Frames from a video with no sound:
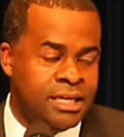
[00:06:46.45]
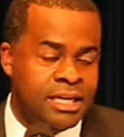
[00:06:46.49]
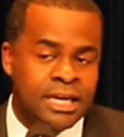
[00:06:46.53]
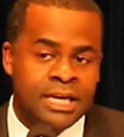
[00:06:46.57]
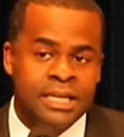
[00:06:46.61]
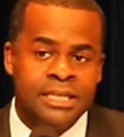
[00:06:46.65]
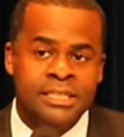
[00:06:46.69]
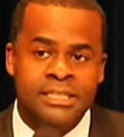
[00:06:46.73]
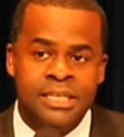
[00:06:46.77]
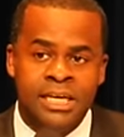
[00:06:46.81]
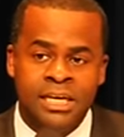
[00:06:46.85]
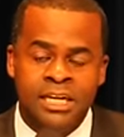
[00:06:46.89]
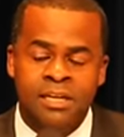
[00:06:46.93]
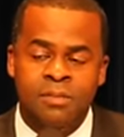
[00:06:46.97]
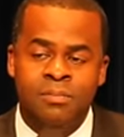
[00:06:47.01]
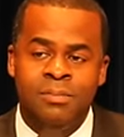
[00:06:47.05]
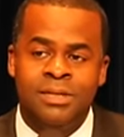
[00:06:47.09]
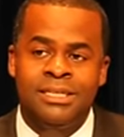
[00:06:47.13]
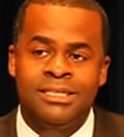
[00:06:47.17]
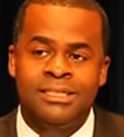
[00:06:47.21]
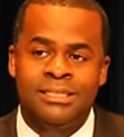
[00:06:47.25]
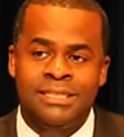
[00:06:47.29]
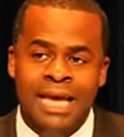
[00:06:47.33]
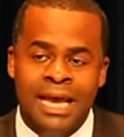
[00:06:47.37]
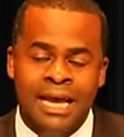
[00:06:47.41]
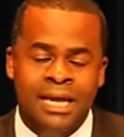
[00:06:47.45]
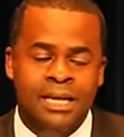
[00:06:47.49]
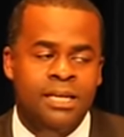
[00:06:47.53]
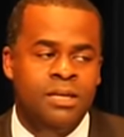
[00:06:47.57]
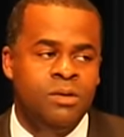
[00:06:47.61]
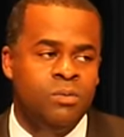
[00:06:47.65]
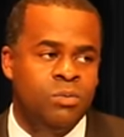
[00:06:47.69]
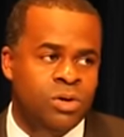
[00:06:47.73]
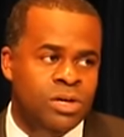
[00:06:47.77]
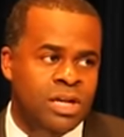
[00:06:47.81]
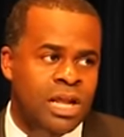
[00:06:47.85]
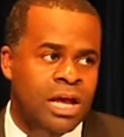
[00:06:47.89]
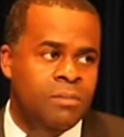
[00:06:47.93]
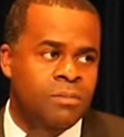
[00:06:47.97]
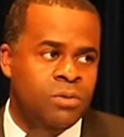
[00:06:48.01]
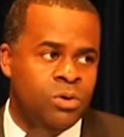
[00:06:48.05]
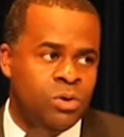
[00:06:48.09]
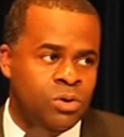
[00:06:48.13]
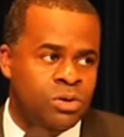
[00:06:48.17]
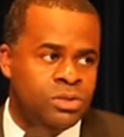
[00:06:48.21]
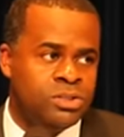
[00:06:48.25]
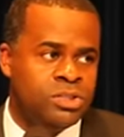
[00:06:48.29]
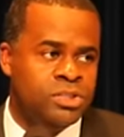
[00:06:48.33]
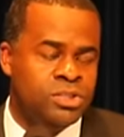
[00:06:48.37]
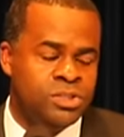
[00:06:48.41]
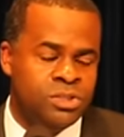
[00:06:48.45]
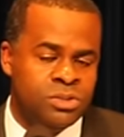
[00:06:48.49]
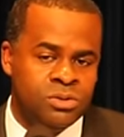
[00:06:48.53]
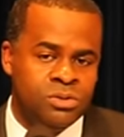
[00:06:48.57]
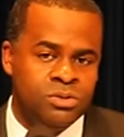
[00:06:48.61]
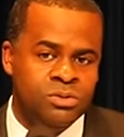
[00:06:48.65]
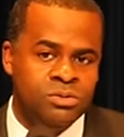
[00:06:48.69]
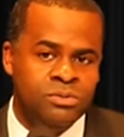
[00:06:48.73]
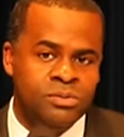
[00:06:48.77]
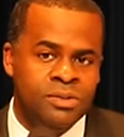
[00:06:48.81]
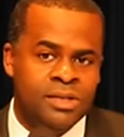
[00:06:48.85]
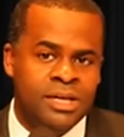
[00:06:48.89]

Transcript: and tell them exactly what I'm going to do.